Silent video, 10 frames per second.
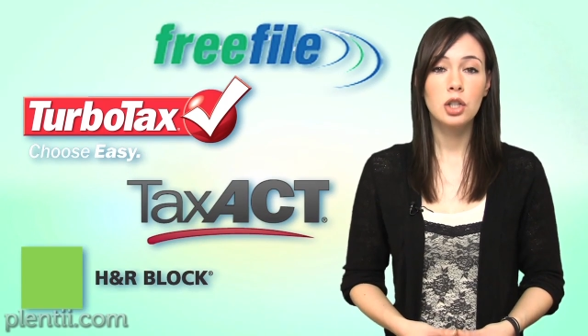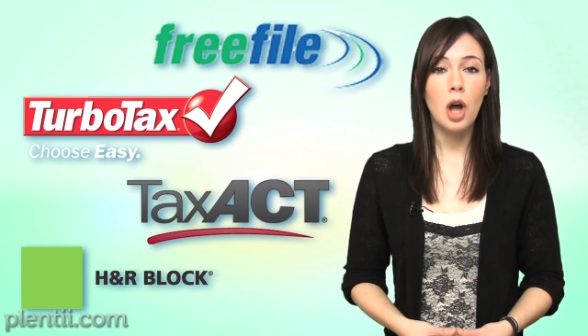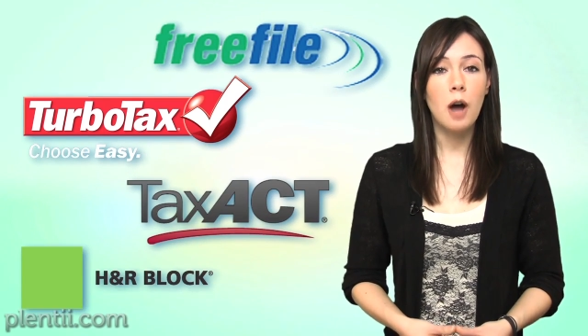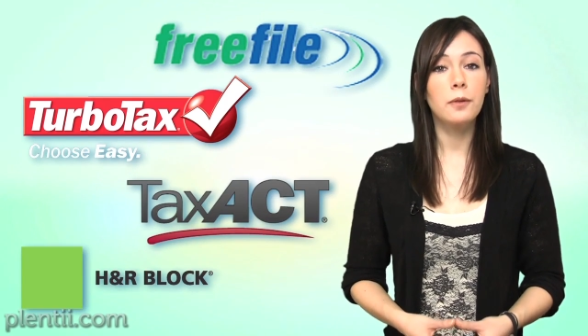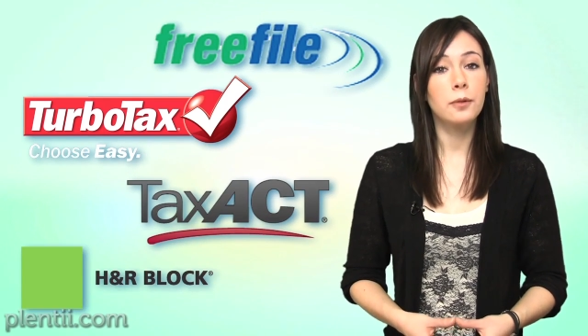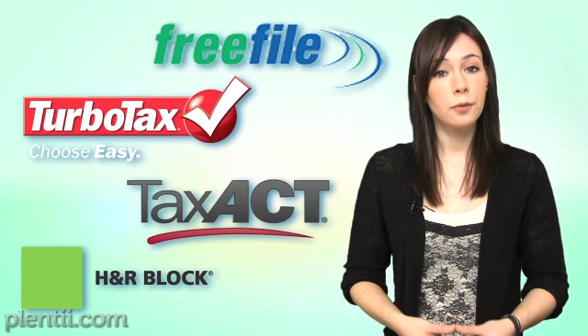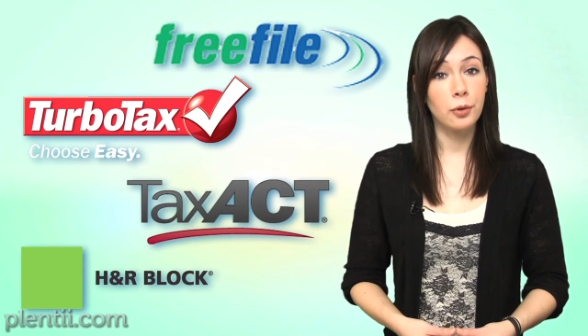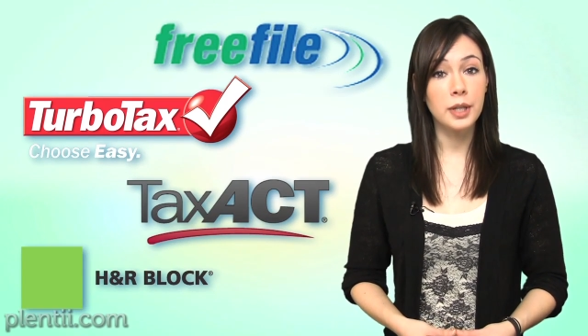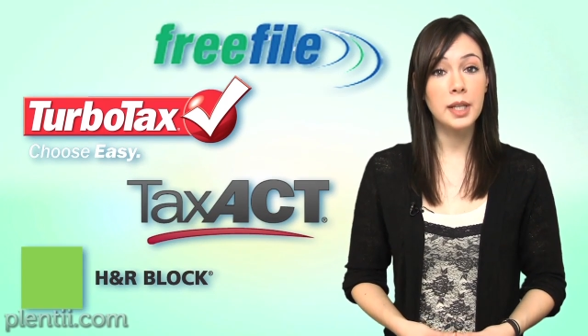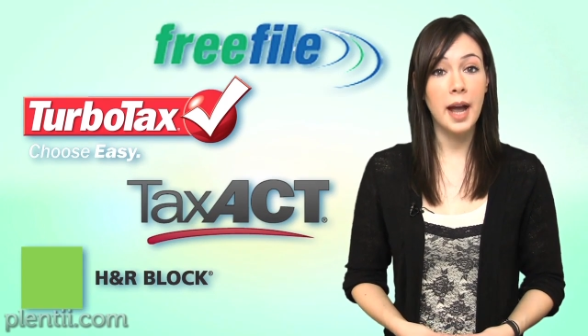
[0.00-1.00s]
to offer
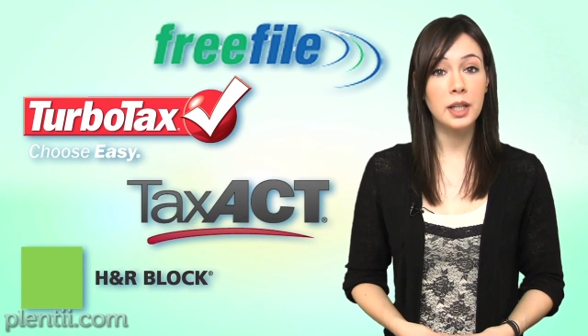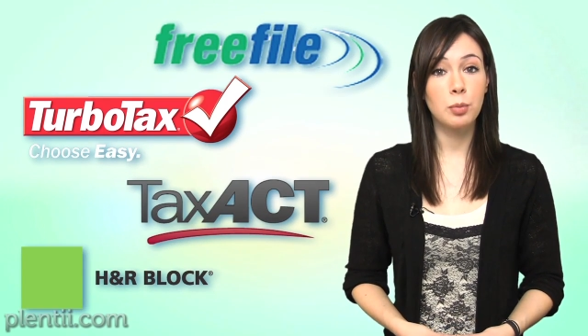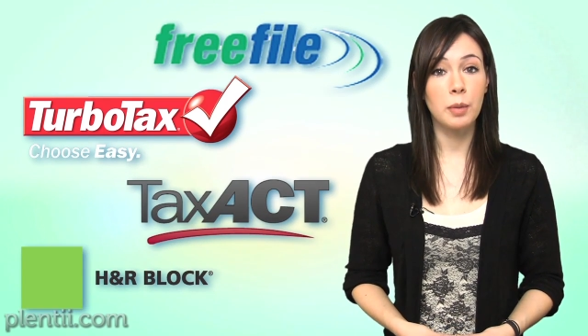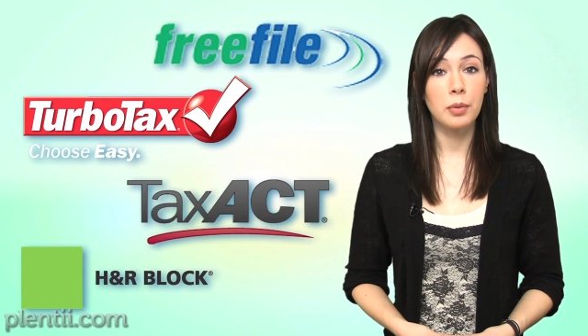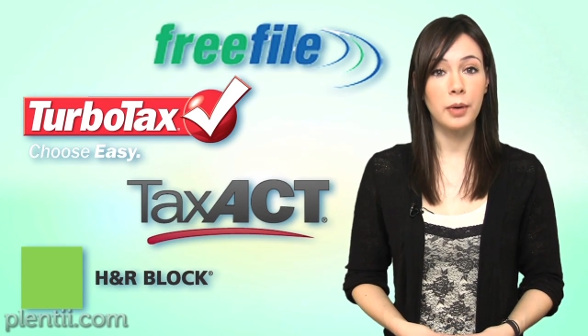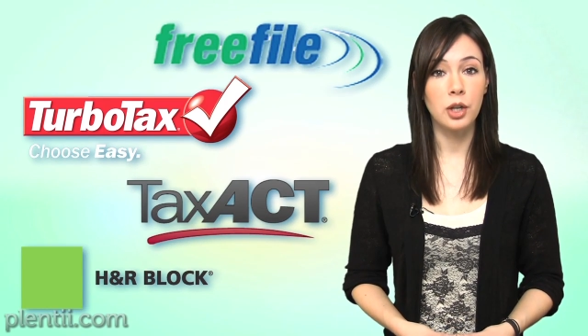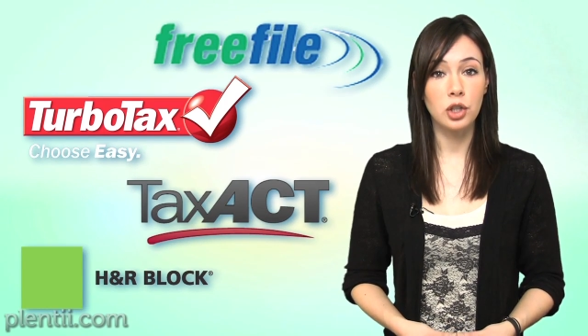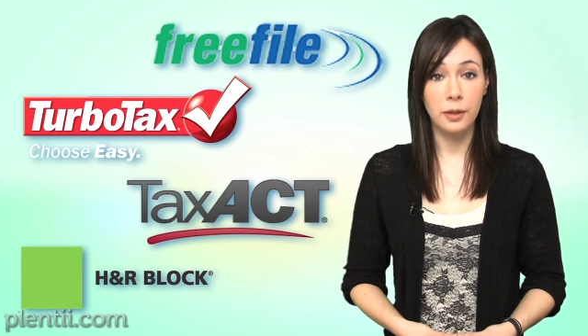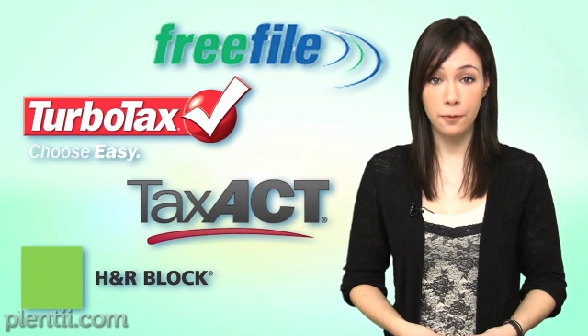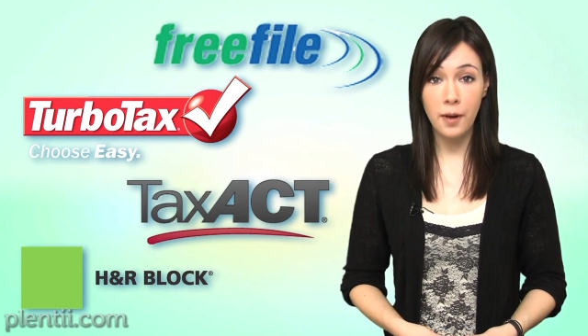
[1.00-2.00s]
free tax
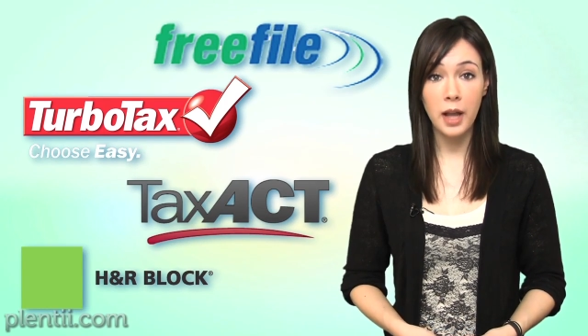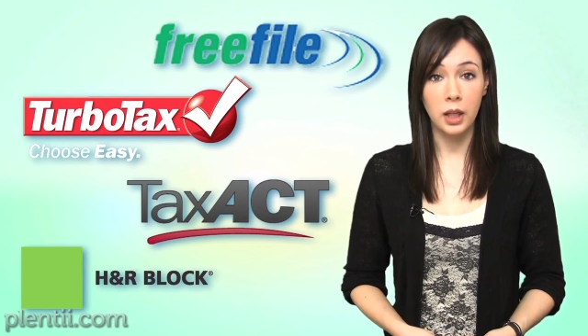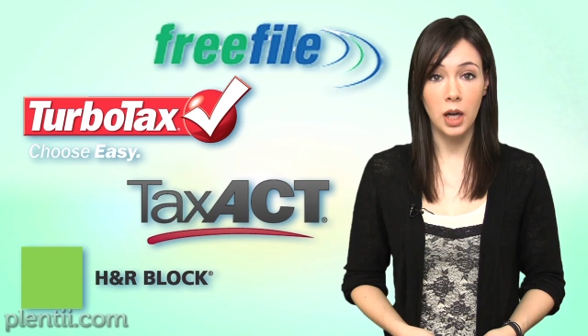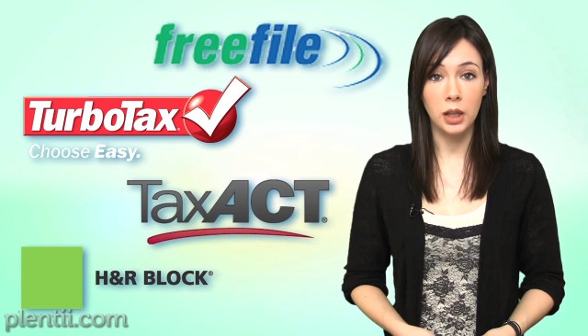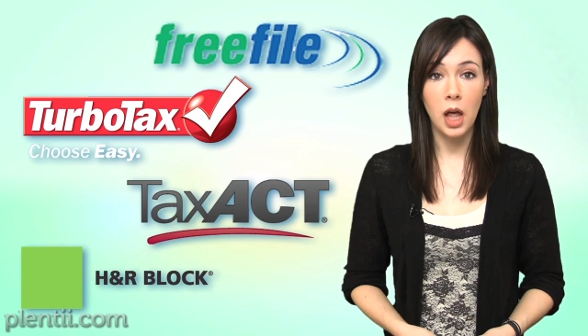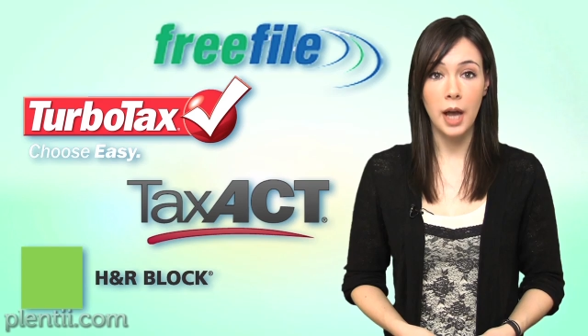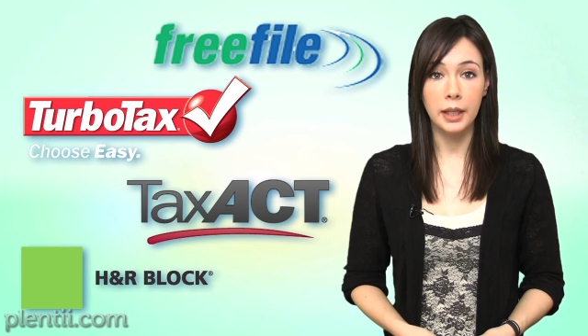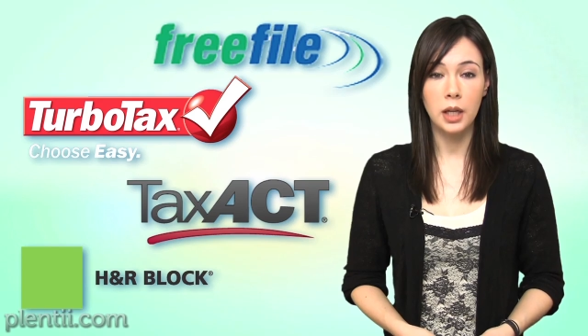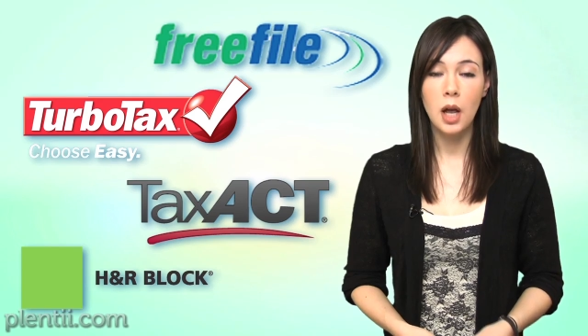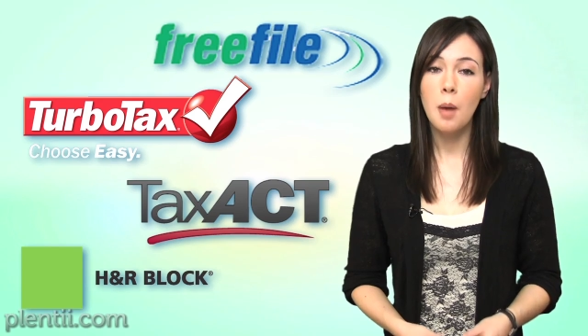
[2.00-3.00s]
preparation and filing
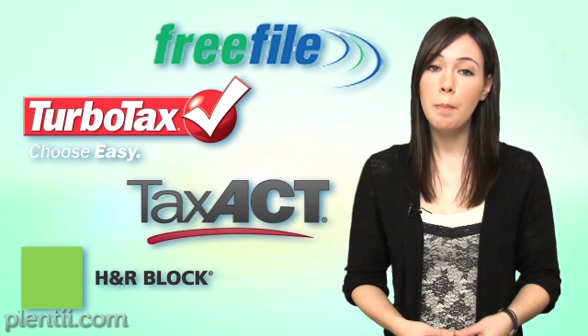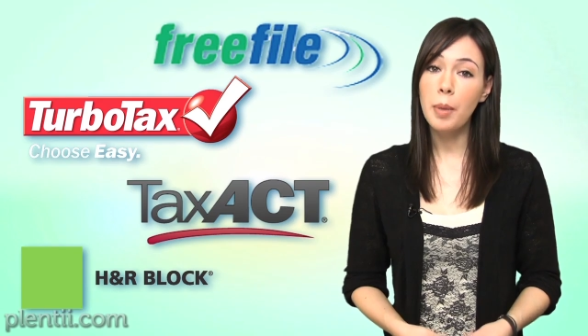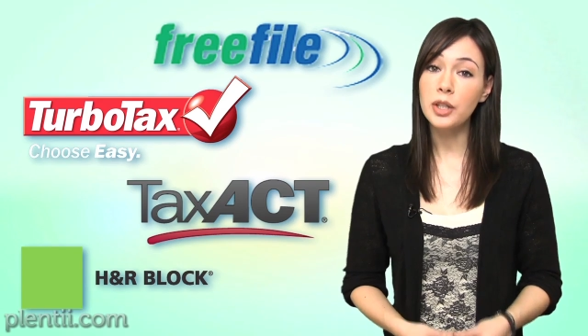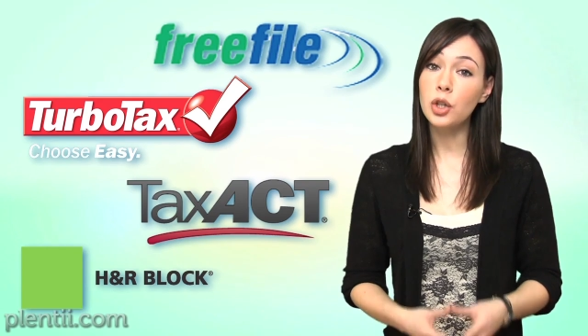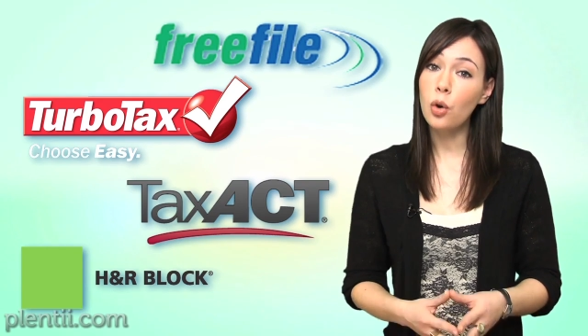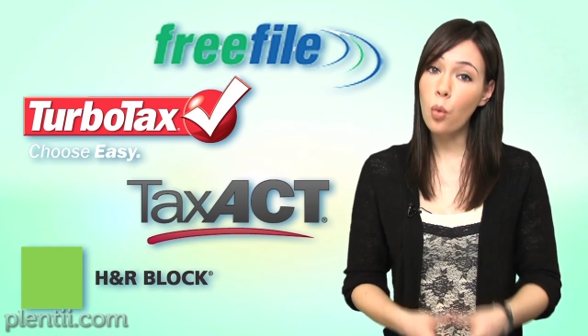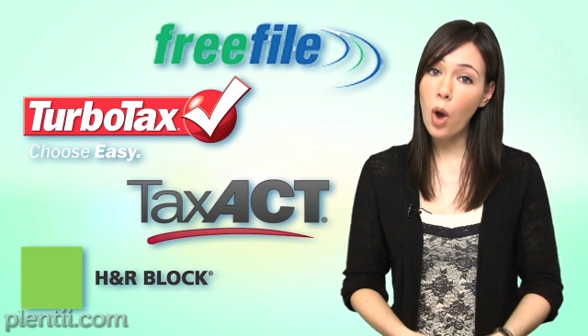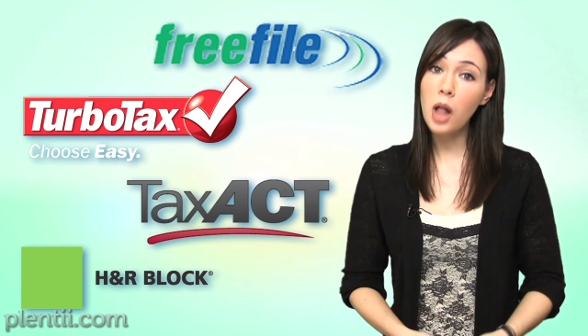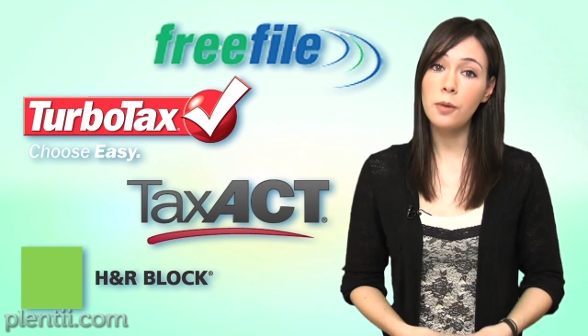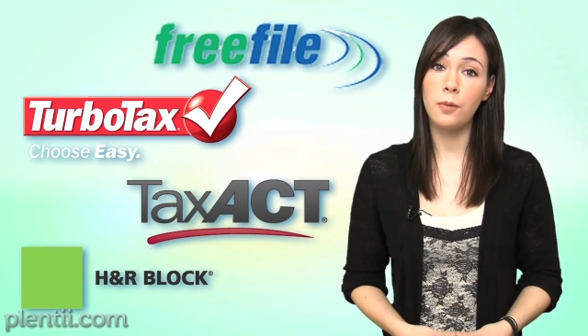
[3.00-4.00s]
online. But to
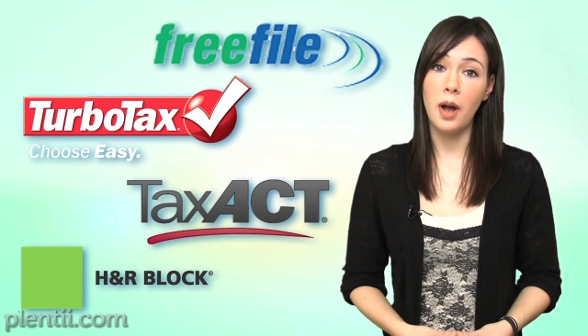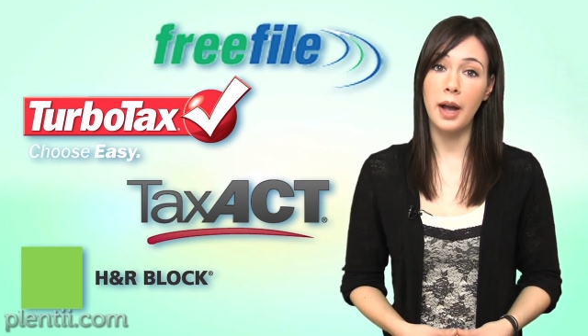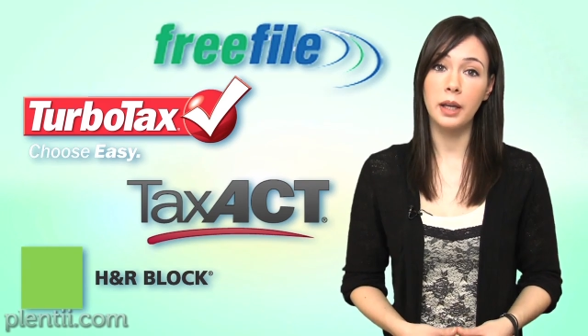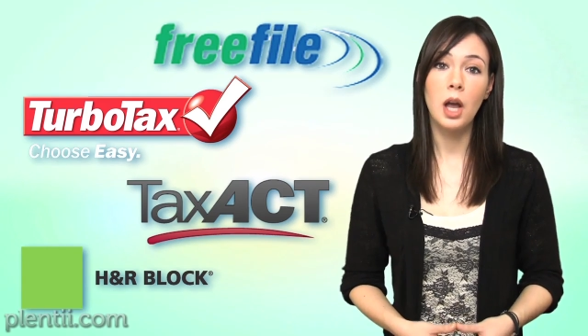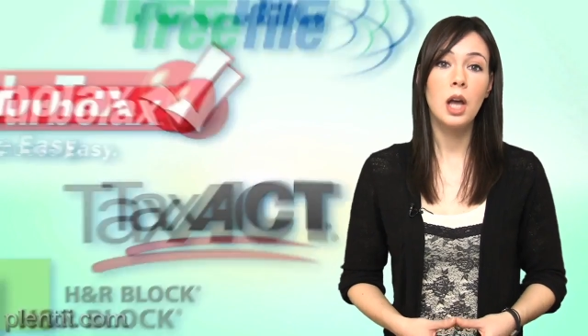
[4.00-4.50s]
qualify,